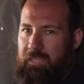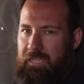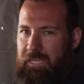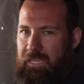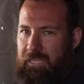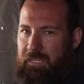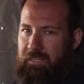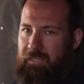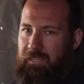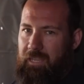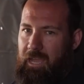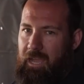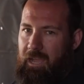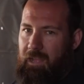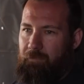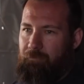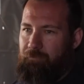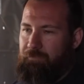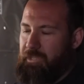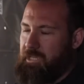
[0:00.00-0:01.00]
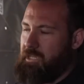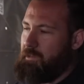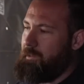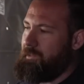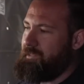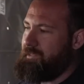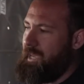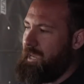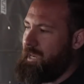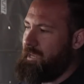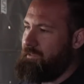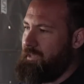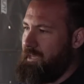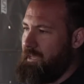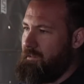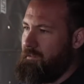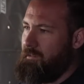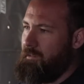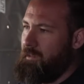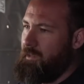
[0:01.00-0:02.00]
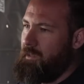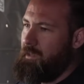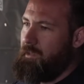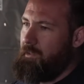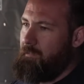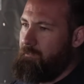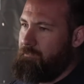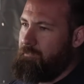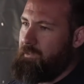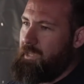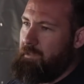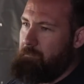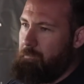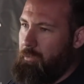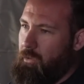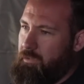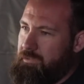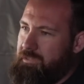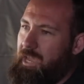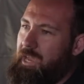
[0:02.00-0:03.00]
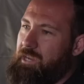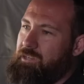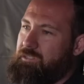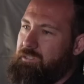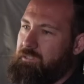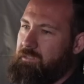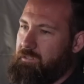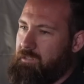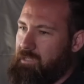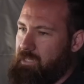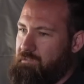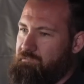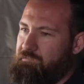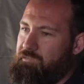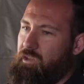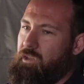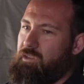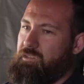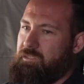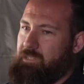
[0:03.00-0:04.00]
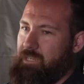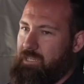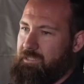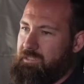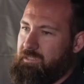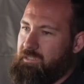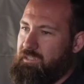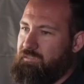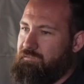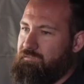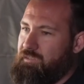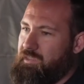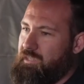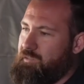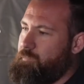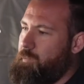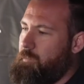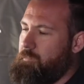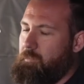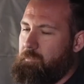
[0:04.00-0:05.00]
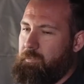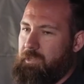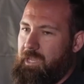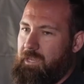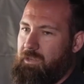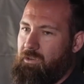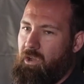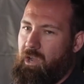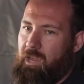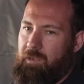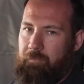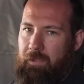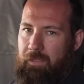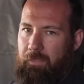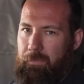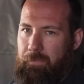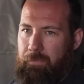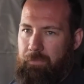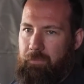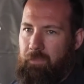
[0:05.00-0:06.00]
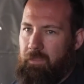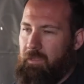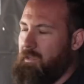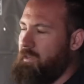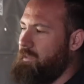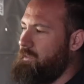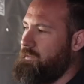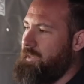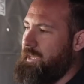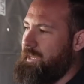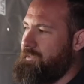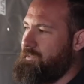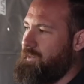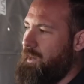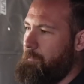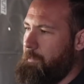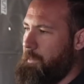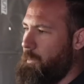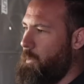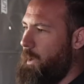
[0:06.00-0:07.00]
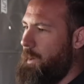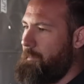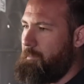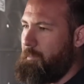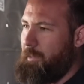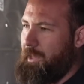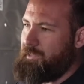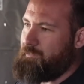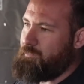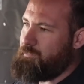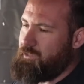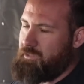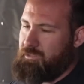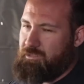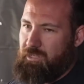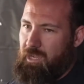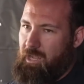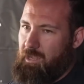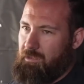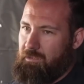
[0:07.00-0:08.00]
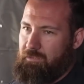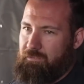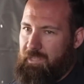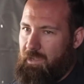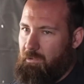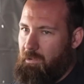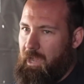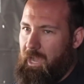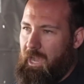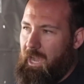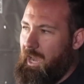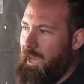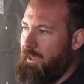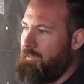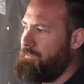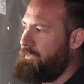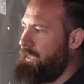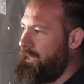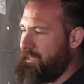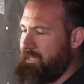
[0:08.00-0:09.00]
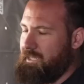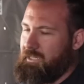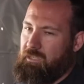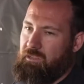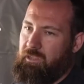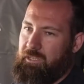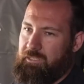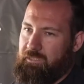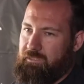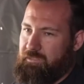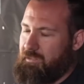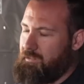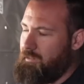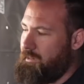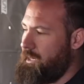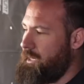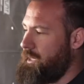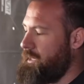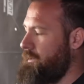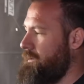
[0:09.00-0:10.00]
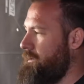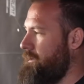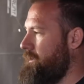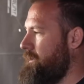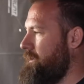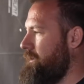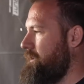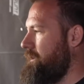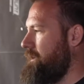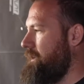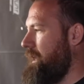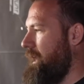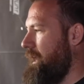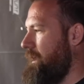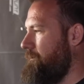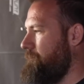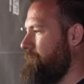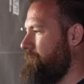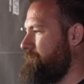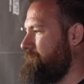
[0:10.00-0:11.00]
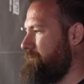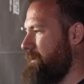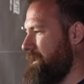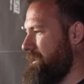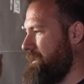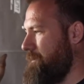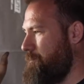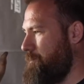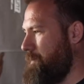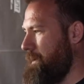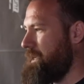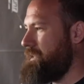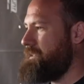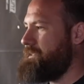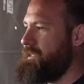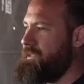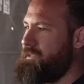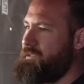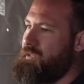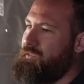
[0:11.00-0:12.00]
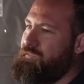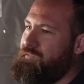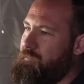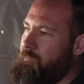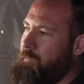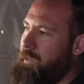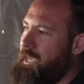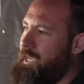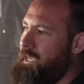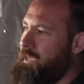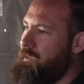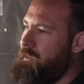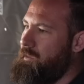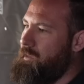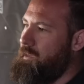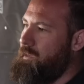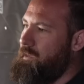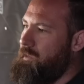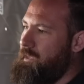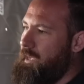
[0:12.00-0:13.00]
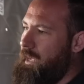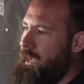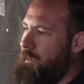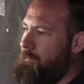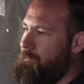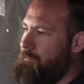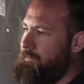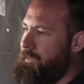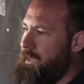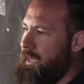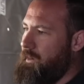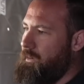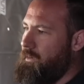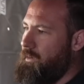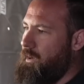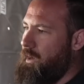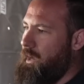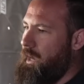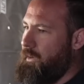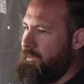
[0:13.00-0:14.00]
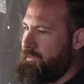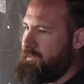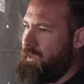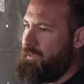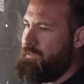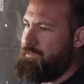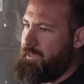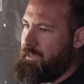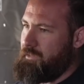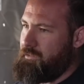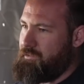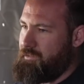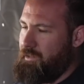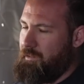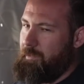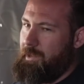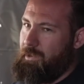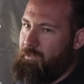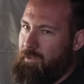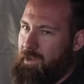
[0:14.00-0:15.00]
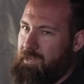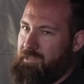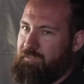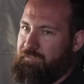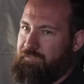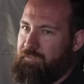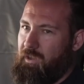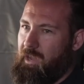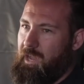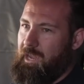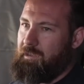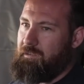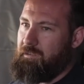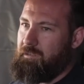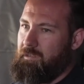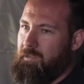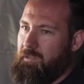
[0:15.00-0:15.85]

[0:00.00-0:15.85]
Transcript: in the USA and then importation, conversion and delivery, there's probably a 9-month lead time. The wiper blades were just junk. They were hard. They didn't clean the screen. But the biggest issue for me that I also think should have been rectified